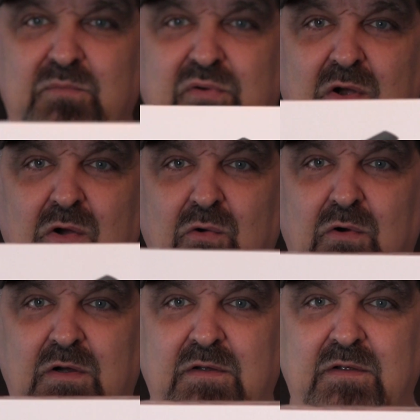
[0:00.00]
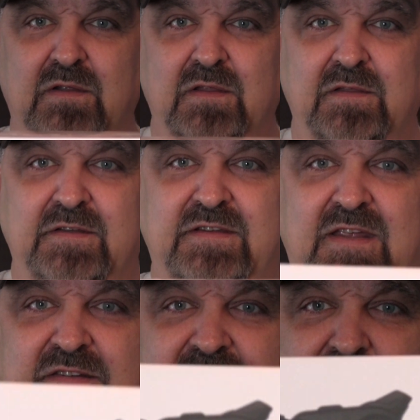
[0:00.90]
Pro. The
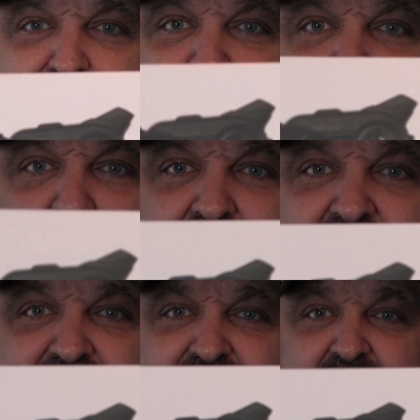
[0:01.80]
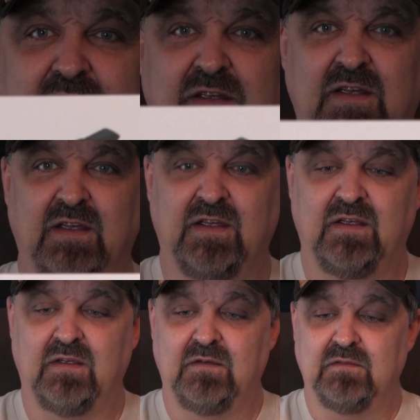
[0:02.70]
10C Pro Edition.
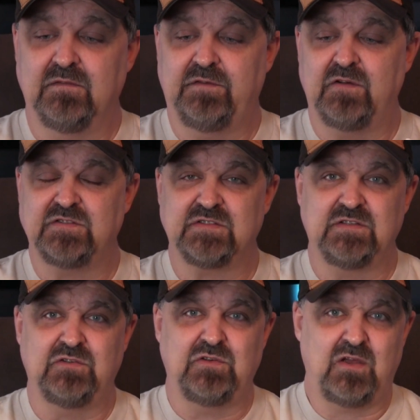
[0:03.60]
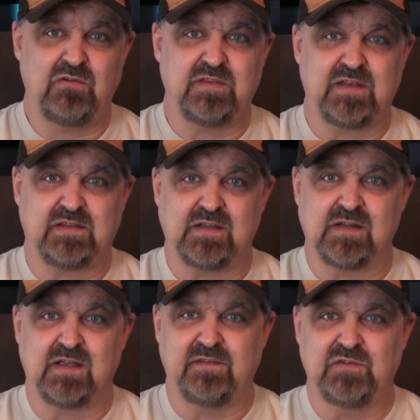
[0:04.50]
Folks, you know that
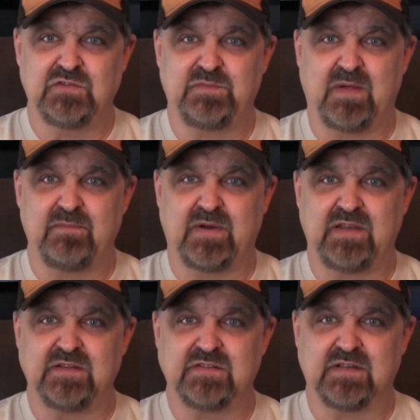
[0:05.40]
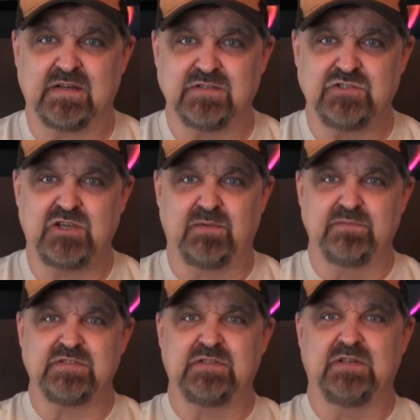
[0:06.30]
I've used my buddy's
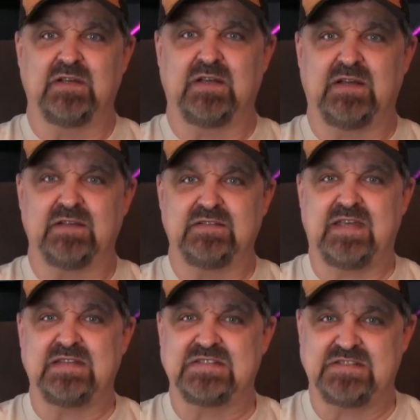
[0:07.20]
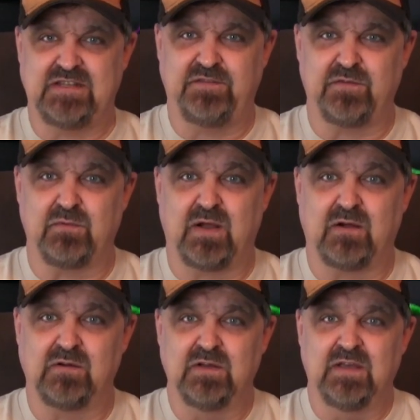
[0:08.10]
Jim's 10C for a
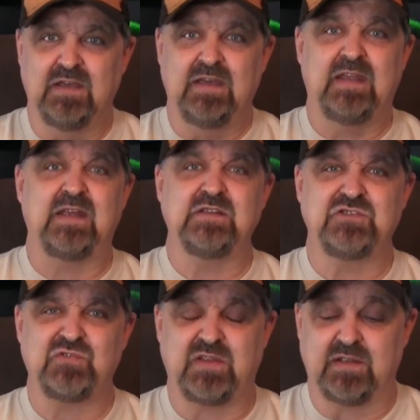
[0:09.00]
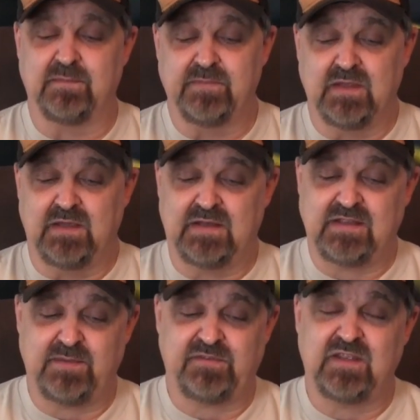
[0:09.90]
while, and I enjoyed it. And
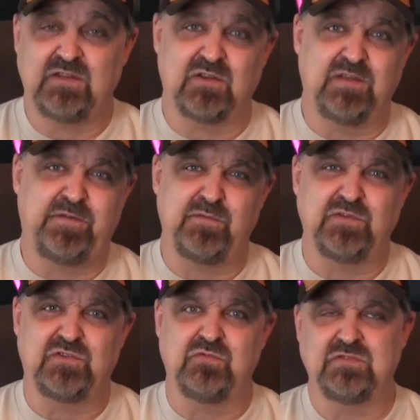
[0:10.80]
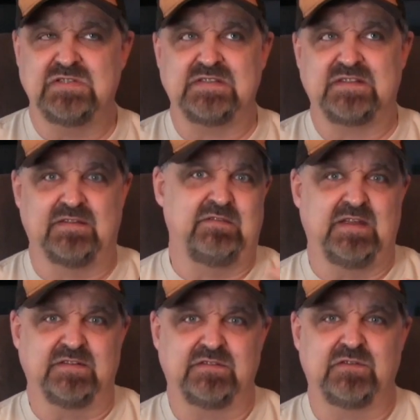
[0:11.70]
I kept saying, you know, if it would do just
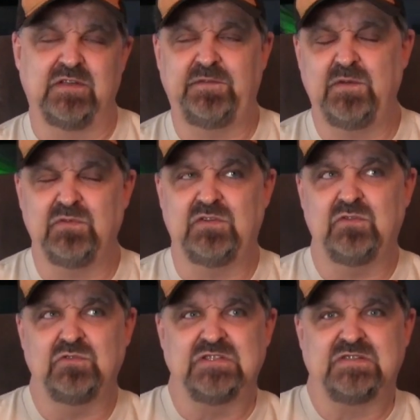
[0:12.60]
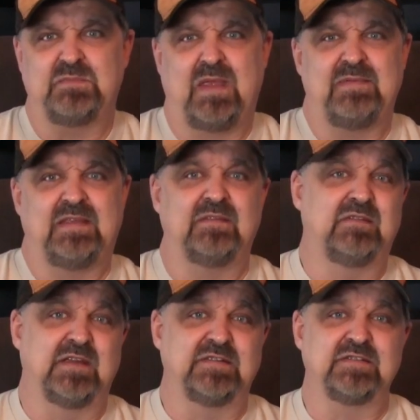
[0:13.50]
this, or if it would do just maybe
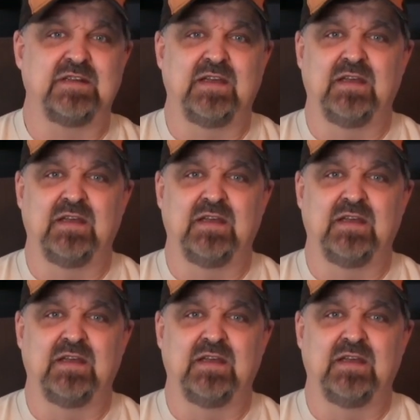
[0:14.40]
this,